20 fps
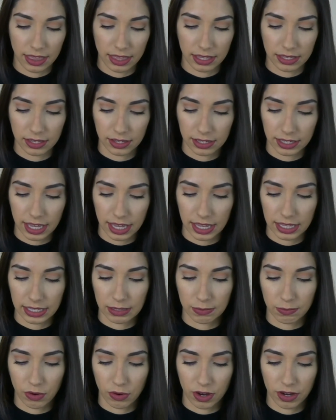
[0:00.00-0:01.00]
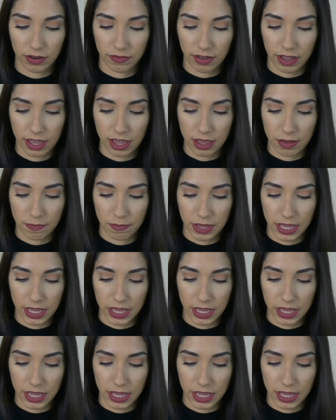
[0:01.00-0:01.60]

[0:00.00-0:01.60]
and this looks like it's more of a